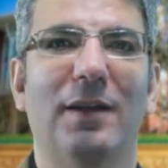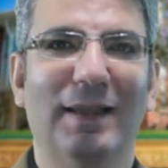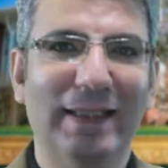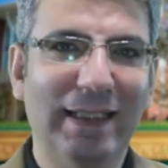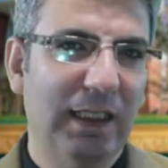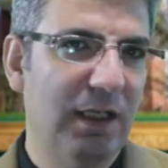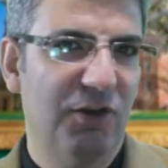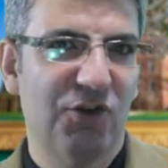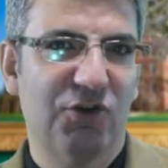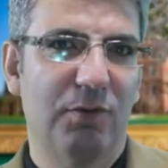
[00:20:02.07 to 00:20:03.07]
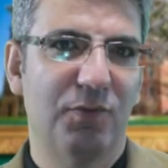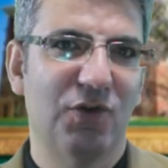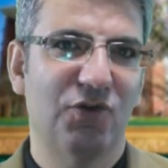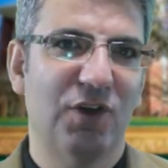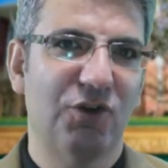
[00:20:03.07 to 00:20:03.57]
the link in our
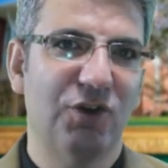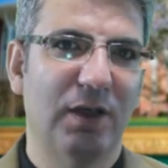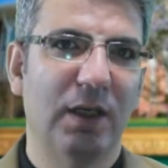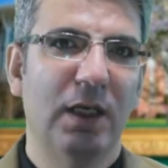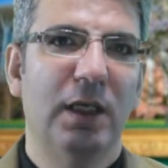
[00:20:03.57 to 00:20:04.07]
description section.